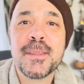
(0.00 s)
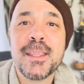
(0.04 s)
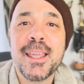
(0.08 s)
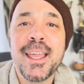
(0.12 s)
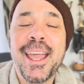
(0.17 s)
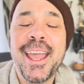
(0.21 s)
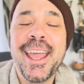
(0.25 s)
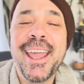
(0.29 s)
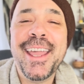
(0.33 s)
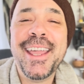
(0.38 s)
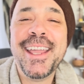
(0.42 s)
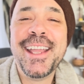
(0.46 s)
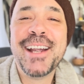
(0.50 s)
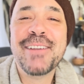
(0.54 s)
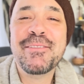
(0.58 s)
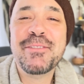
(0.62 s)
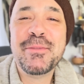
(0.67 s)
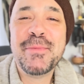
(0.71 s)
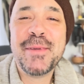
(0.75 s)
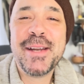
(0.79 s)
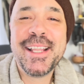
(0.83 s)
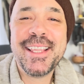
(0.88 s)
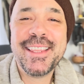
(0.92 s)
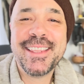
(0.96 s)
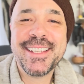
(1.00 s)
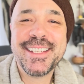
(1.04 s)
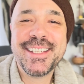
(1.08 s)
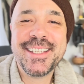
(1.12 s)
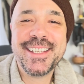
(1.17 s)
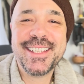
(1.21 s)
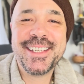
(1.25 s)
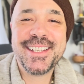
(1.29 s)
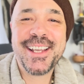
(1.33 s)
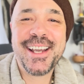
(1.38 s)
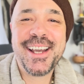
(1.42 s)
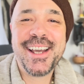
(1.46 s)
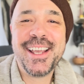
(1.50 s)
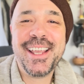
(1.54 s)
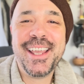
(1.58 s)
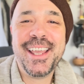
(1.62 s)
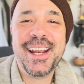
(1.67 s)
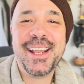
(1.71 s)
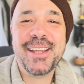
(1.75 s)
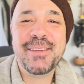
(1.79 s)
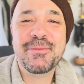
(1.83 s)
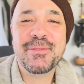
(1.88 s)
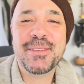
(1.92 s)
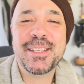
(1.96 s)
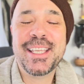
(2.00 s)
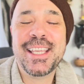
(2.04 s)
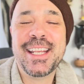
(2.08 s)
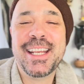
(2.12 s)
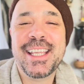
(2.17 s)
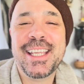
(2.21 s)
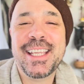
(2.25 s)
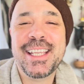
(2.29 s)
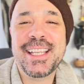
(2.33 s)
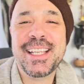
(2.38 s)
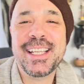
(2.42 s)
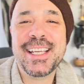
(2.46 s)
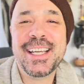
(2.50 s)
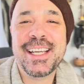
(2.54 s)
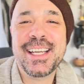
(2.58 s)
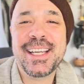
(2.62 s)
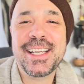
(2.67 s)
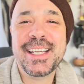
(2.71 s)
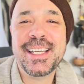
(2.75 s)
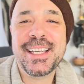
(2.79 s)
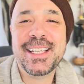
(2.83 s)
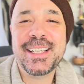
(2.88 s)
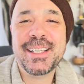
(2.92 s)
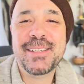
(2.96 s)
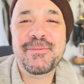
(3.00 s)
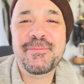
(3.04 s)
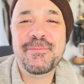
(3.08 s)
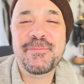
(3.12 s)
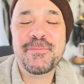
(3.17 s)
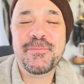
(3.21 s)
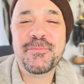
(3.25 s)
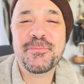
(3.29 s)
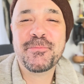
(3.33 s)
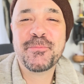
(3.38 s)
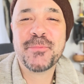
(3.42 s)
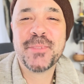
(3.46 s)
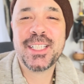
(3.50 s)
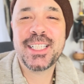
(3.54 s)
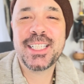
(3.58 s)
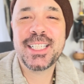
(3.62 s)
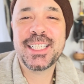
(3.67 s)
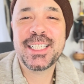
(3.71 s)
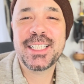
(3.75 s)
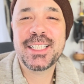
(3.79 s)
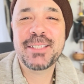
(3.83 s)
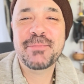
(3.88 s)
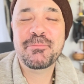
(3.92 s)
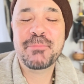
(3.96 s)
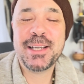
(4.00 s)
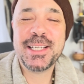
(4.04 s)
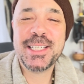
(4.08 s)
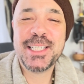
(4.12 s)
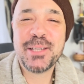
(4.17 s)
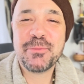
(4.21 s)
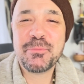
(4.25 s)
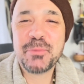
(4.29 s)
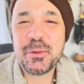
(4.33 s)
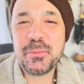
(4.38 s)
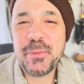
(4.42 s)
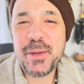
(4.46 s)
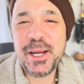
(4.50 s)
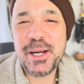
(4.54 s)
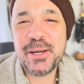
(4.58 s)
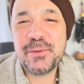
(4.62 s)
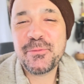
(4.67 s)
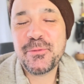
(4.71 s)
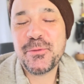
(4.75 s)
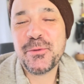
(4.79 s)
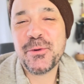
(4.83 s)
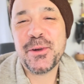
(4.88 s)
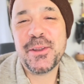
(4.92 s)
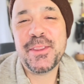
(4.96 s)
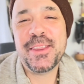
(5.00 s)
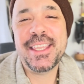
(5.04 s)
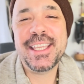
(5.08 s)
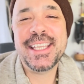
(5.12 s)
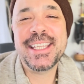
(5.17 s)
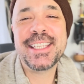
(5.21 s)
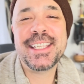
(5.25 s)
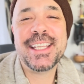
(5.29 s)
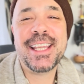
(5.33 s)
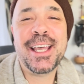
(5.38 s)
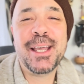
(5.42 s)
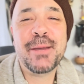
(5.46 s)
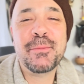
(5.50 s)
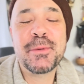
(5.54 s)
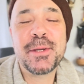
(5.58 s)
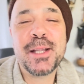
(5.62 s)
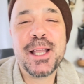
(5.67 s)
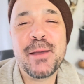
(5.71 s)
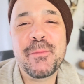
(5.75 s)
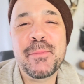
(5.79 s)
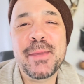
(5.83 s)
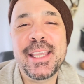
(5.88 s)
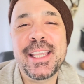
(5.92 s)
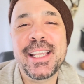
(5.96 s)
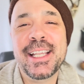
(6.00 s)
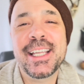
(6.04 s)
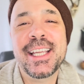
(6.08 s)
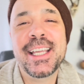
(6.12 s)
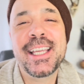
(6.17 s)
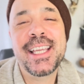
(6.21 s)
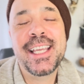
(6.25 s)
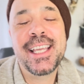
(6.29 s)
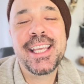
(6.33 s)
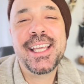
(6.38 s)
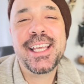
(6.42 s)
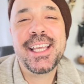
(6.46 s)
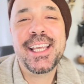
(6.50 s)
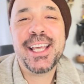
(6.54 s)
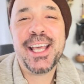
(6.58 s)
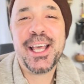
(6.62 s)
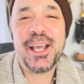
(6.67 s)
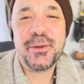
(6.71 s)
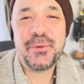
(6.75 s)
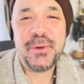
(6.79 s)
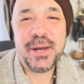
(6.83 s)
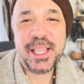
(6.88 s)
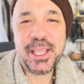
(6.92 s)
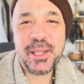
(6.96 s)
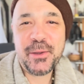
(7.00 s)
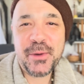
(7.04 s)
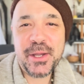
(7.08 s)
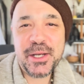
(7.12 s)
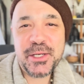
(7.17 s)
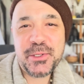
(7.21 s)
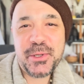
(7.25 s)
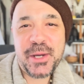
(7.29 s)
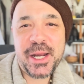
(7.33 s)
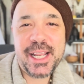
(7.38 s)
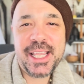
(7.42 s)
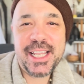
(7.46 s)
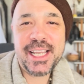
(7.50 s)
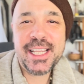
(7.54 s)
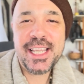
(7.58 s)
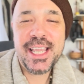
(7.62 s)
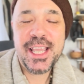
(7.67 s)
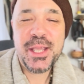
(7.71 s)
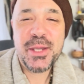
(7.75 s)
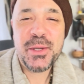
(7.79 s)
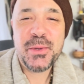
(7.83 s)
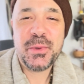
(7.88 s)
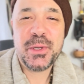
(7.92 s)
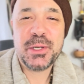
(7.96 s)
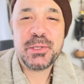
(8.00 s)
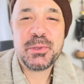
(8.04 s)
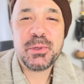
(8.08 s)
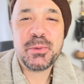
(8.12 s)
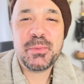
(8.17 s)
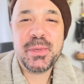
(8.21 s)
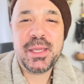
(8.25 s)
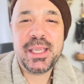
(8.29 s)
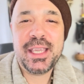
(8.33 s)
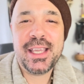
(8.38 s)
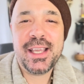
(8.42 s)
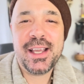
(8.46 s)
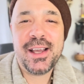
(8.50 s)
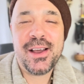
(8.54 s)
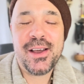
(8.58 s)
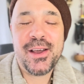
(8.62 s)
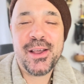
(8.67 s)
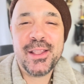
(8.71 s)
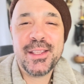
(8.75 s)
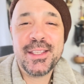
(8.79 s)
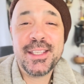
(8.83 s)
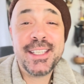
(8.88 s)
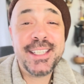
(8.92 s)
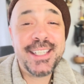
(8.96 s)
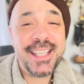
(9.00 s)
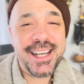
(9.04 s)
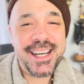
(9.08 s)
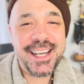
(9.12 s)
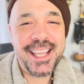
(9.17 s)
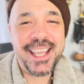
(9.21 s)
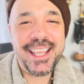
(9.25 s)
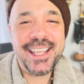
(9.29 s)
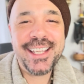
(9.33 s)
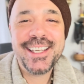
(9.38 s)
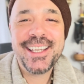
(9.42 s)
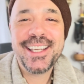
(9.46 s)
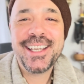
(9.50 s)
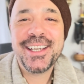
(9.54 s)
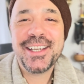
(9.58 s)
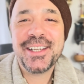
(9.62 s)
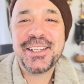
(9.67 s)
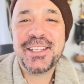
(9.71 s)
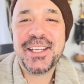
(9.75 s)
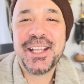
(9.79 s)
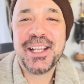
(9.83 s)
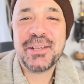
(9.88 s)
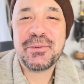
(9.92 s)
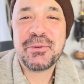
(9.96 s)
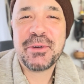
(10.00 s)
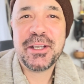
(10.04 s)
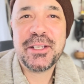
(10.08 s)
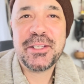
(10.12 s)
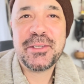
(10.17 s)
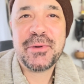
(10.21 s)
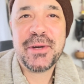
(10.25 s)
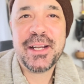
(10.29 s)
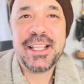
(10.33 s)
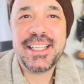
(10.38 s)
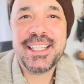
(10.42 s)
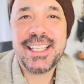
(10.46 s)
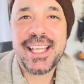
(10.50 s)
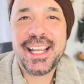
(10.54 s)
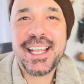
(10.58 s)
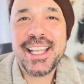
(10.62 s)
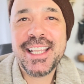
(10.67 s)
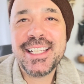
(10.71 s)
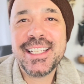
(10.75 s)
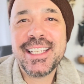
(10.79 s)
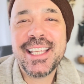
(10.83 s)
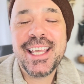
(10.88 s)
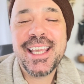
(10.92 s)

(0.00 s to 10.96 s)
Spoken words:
Hey everybody, this is Scott, and I'm getting myself prepared for this upcoming Reiki 1 training, which will be on Sunday, January 22nd.